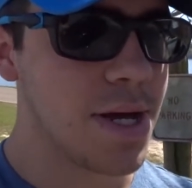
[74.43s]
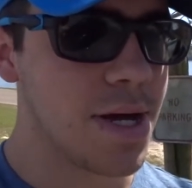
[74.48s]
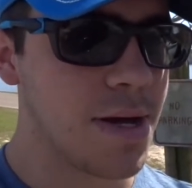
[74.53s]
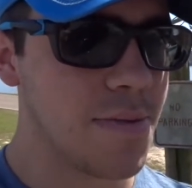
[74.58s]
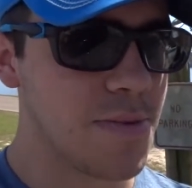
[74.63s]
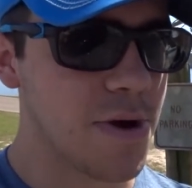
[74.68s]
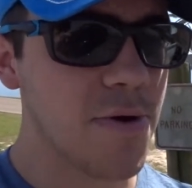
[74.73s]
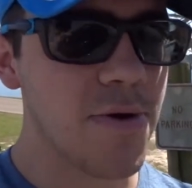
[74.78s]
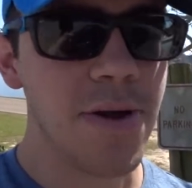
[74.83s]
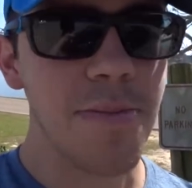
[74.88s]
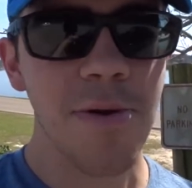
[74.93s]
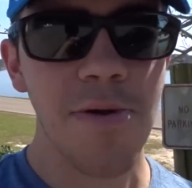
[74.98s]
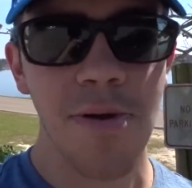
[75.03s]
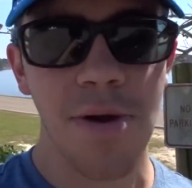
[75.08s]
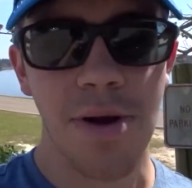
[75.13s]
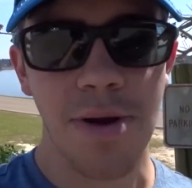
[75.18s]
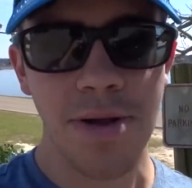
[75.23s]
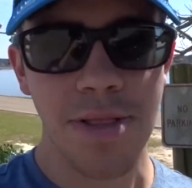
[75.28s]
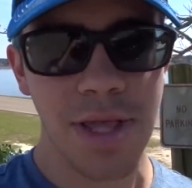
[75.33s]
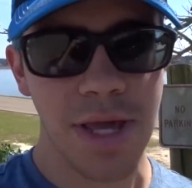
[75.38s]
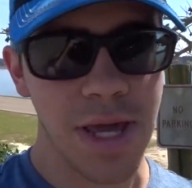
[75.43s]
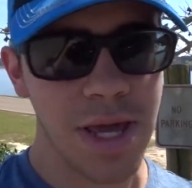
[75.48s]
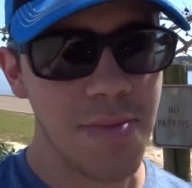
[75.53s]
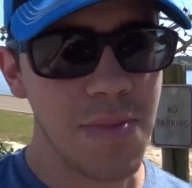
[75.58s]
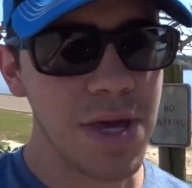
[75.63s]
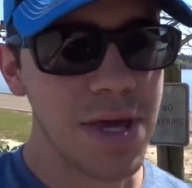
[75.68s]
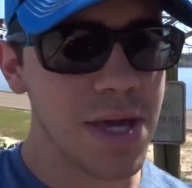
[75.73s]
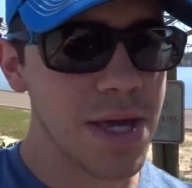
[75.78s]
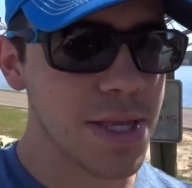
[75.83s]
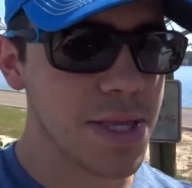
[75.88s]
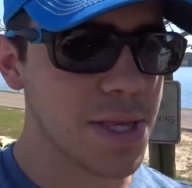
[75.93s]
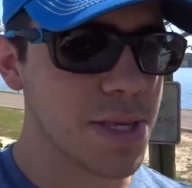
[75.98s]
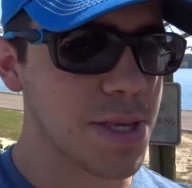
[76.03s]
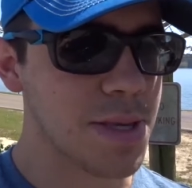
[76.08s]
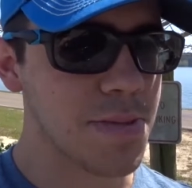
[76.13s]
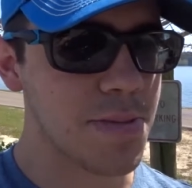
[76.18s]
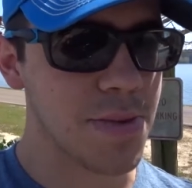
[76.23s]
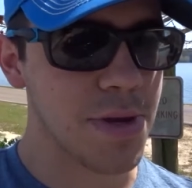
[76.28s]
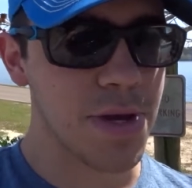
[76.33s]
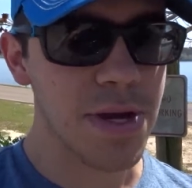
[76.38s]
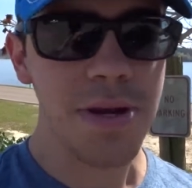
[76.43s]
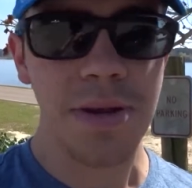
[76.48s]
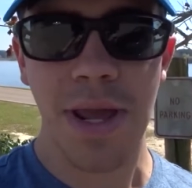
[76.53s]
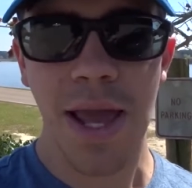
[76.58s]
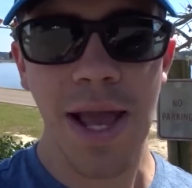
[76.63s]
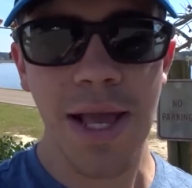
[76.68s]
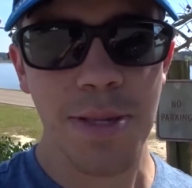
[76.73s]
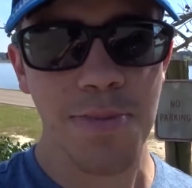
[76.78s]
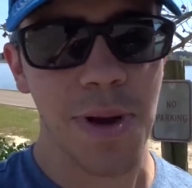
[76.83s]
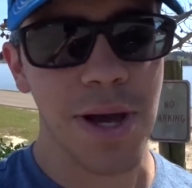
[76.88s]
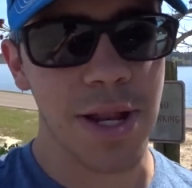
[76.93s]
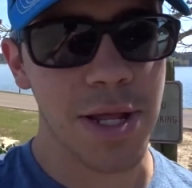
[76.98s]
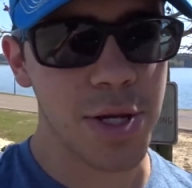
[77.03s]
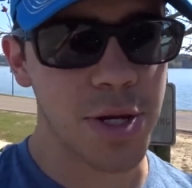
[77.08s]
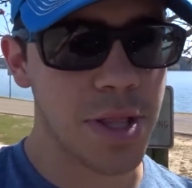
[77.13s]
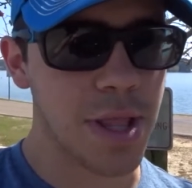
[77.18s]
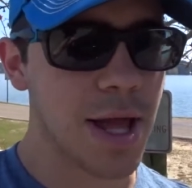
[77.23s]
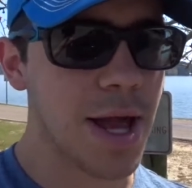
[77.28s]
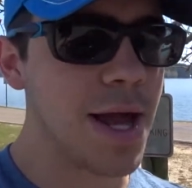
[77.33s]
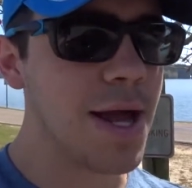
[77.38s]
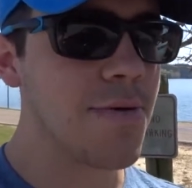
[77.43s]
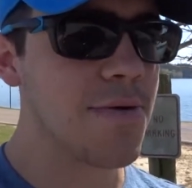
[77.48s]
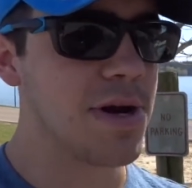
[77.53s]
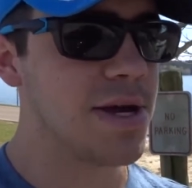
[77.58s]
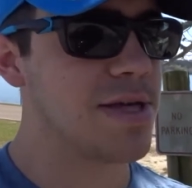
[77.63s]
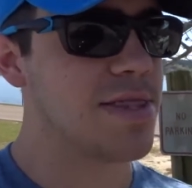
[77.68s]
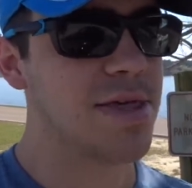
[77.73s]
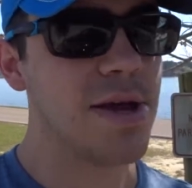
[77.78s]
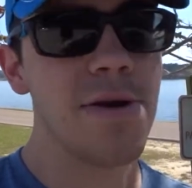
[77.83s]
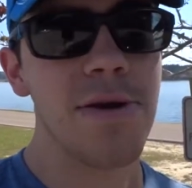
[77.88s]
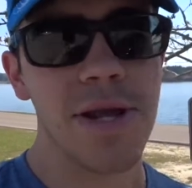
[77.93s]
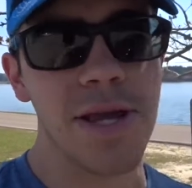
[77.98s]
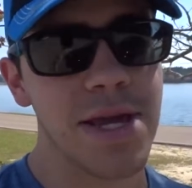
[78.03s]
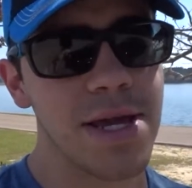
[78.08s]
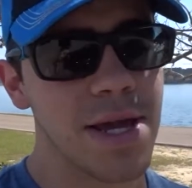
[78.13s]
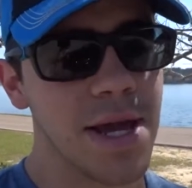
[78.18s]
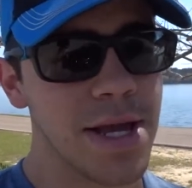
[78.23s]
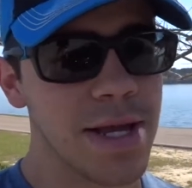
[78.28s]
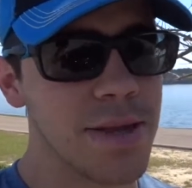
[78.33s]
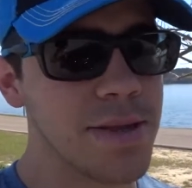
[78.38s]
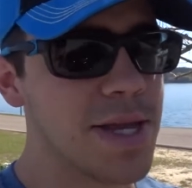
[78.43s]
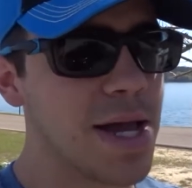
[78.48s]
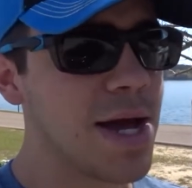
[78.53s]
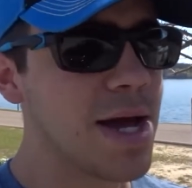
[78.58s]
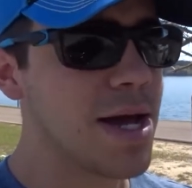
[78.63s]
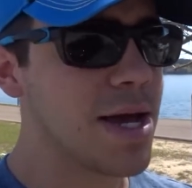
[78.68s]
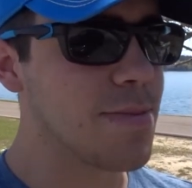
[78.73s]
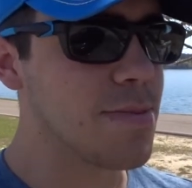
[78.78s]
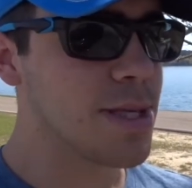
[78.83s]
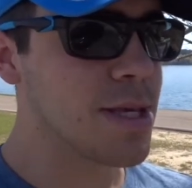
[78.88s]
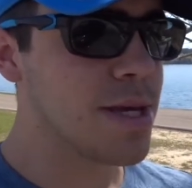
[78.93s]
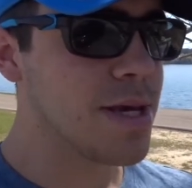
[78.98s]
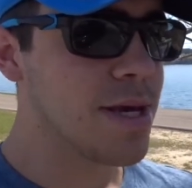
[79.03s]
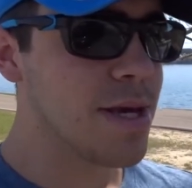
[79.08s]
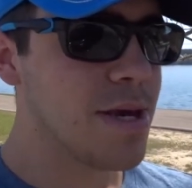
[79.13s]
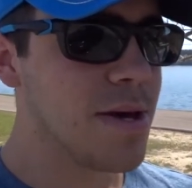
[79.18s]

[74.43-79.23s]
Don't get me wrong, the Hemi gets good gas mileage on the highway, 30 at times.